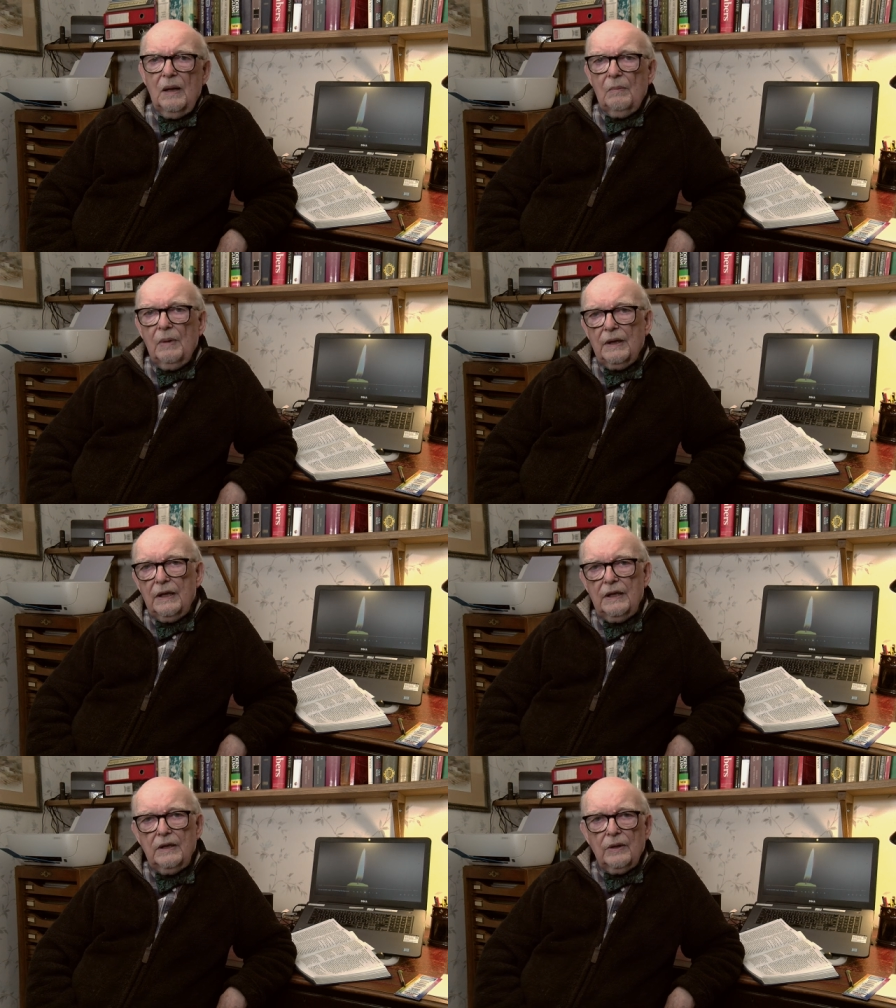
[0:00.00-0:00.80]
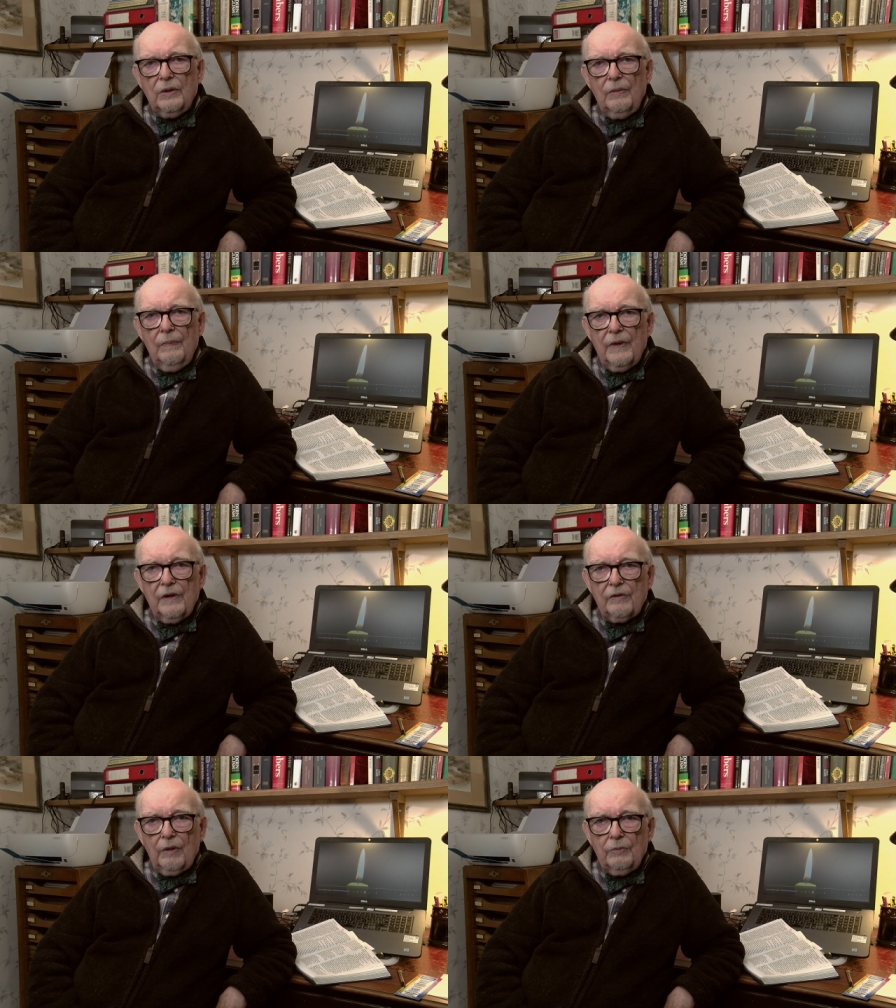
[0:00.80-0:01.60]
But he knew the
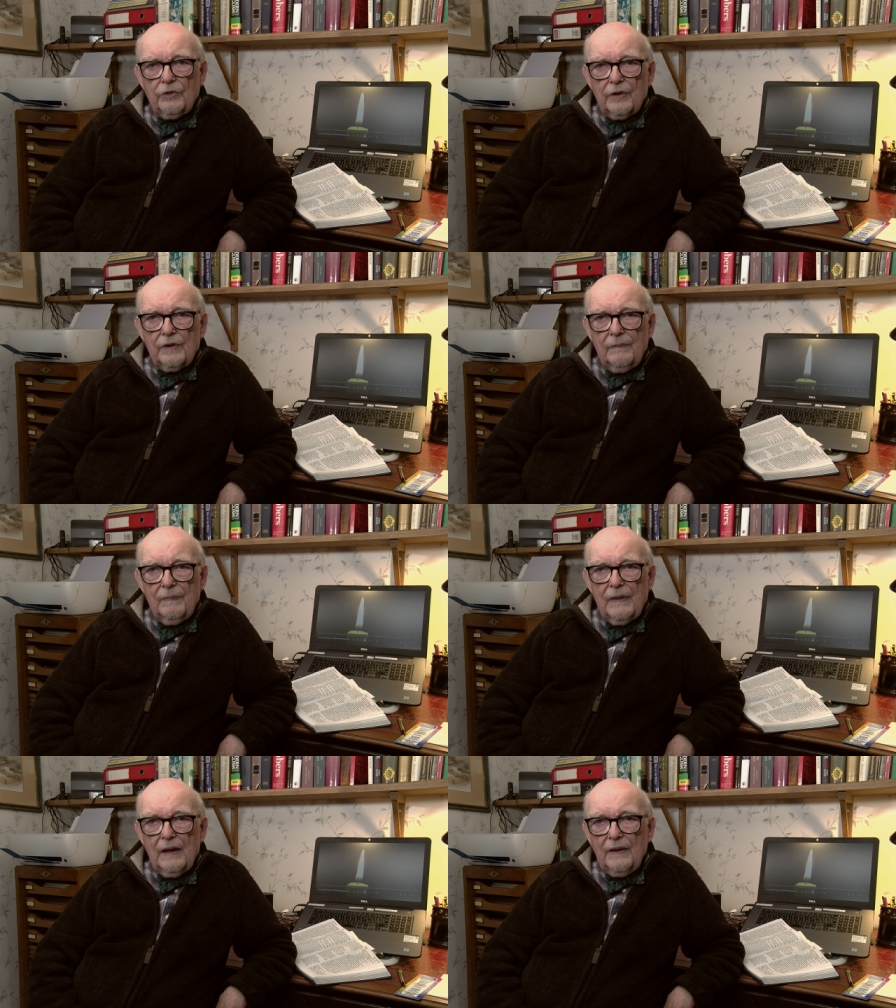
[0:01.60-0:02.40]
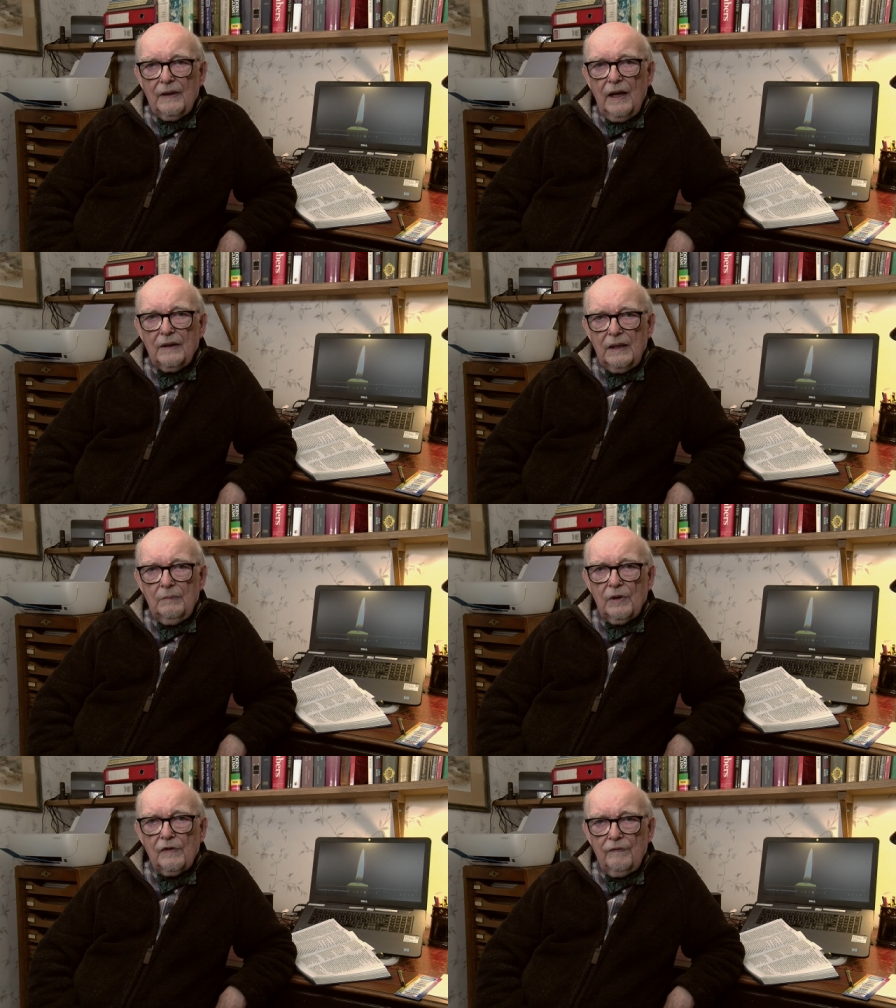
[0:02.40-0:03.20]
Scriptures, and that he
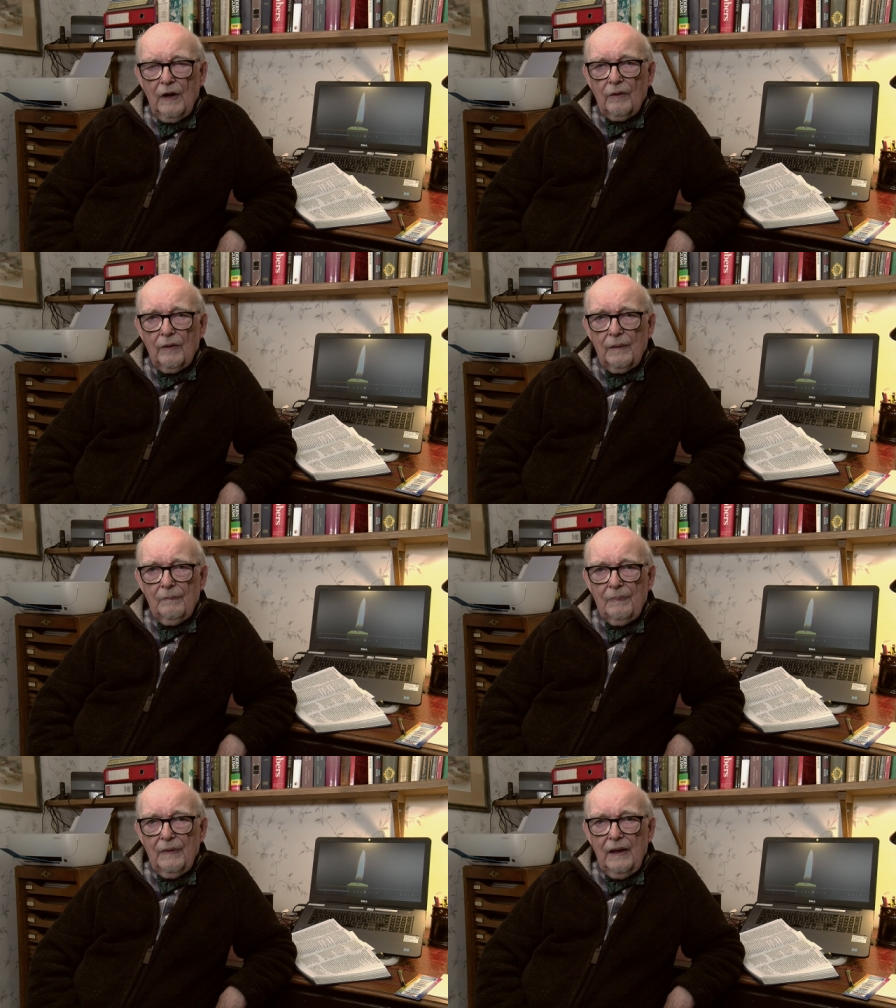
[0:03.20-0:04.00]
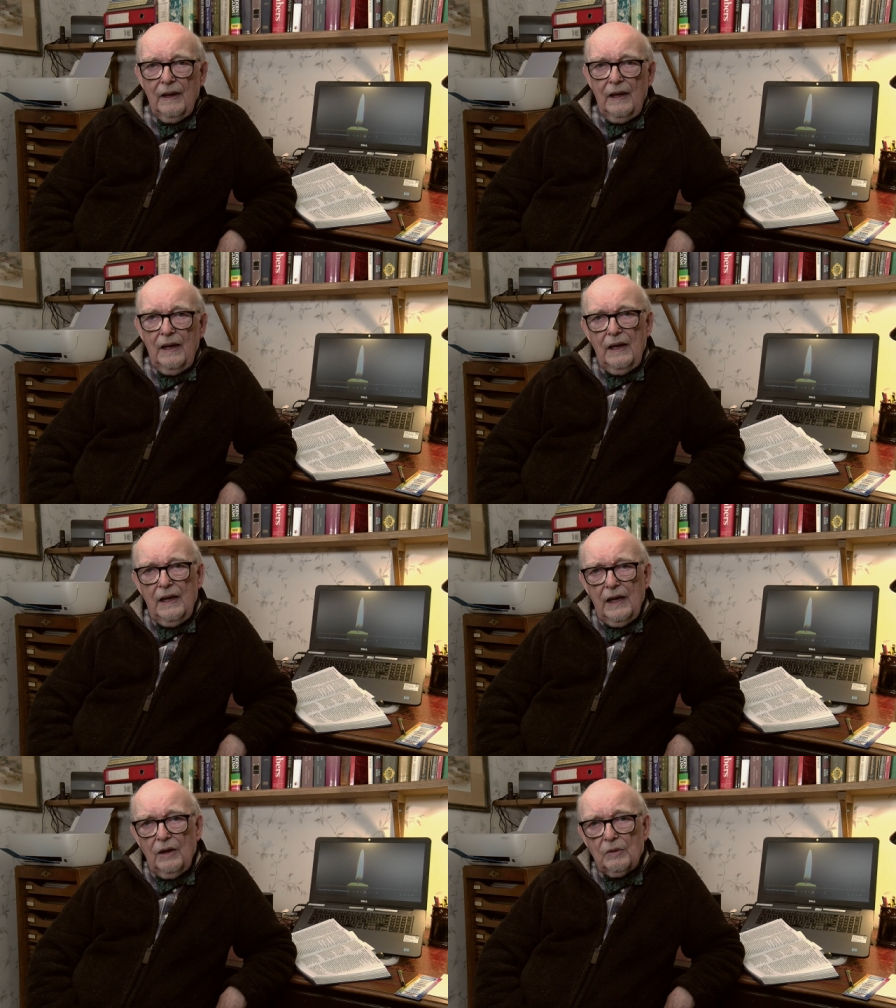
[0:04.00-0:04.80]
must follow them.
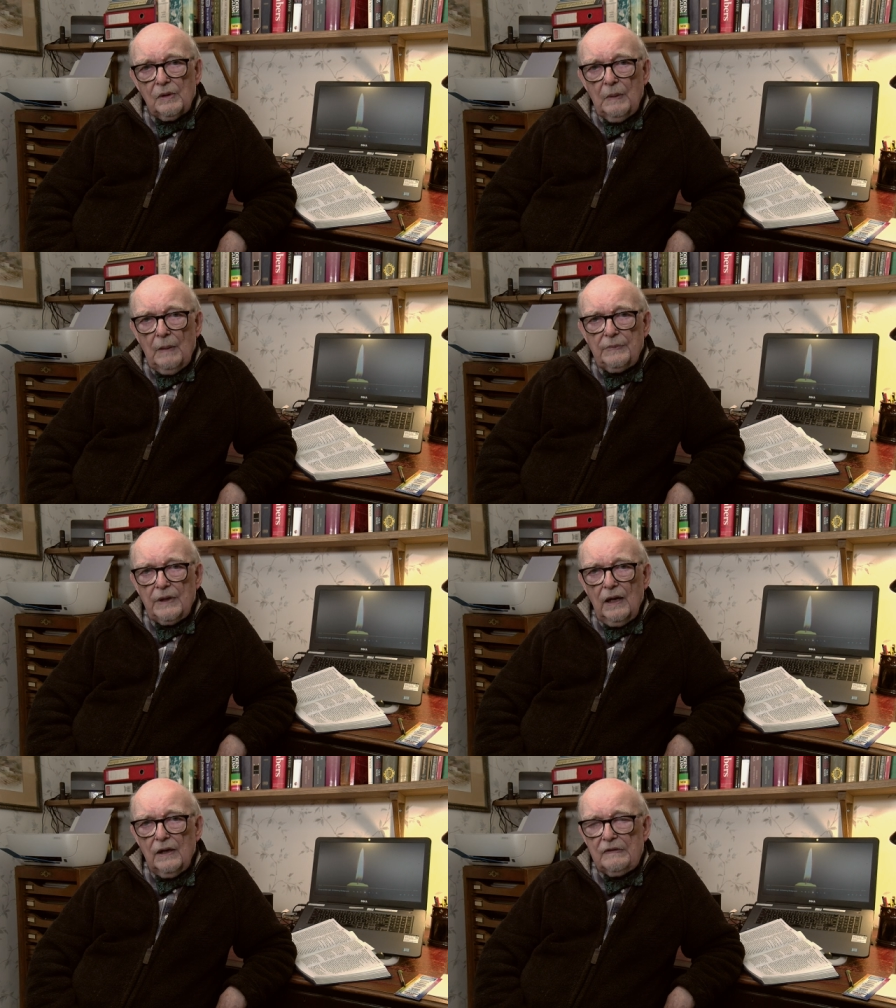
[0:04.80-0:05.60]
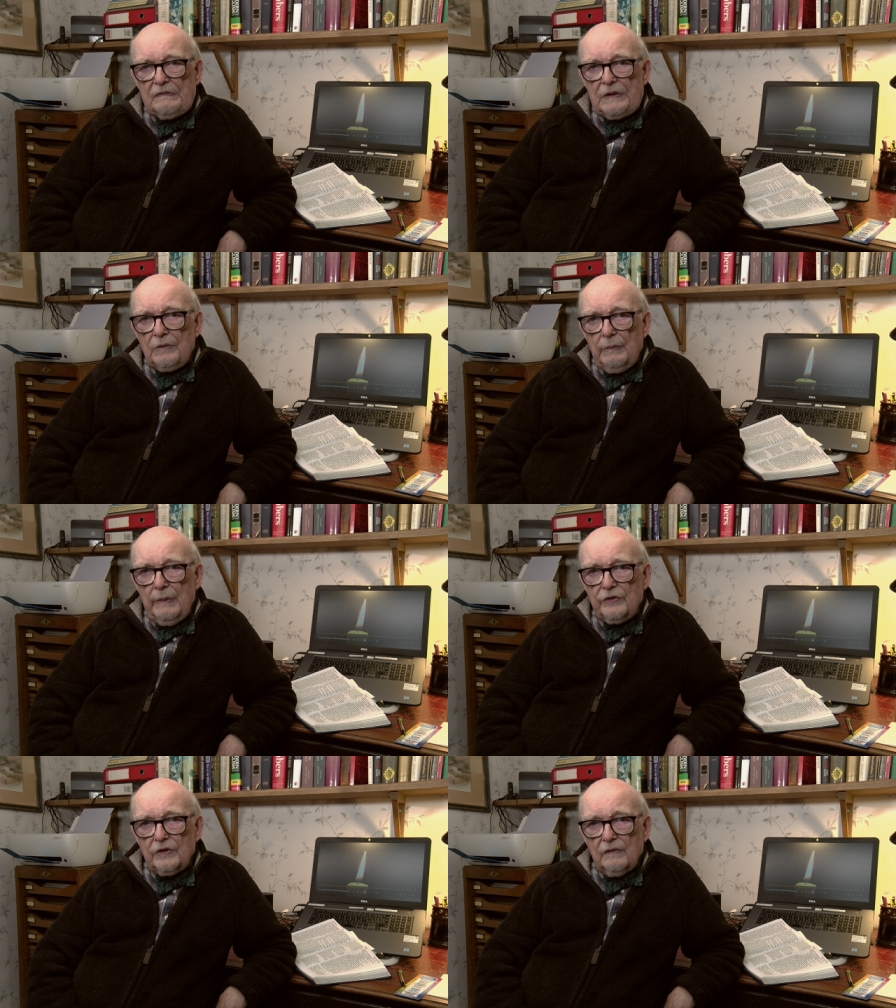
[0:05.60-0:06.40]
He was baptized for the
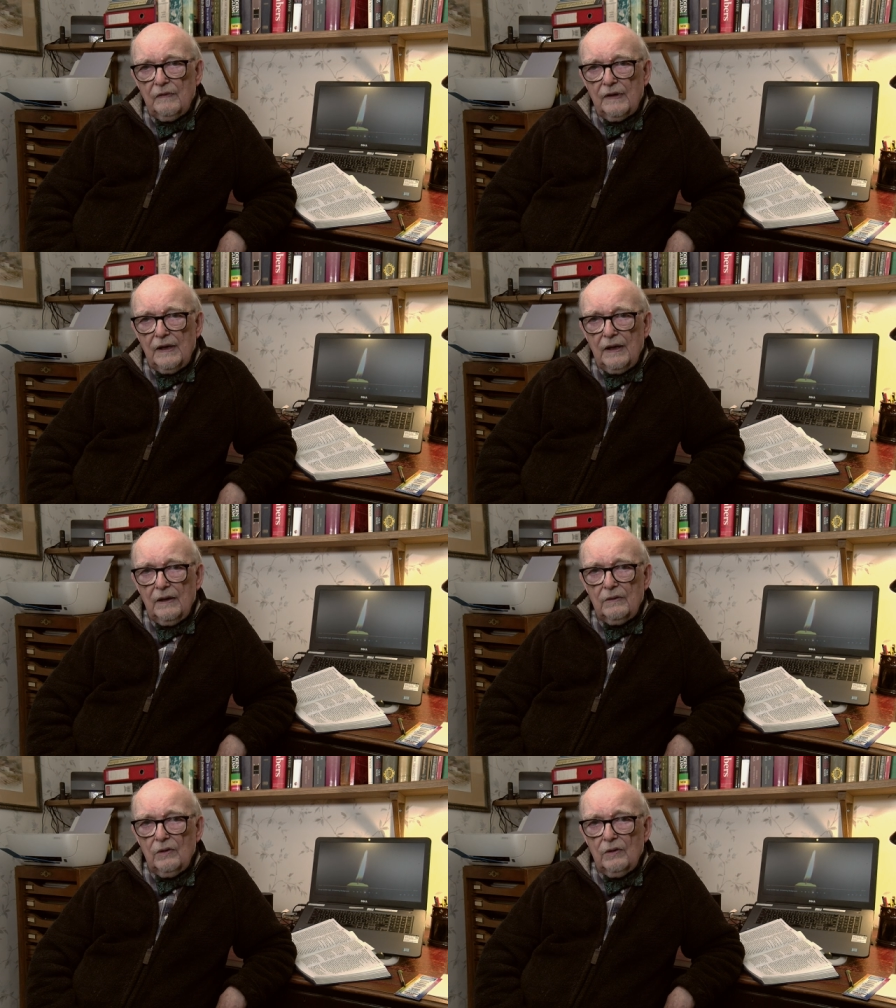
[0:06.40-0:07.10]
remission of sin,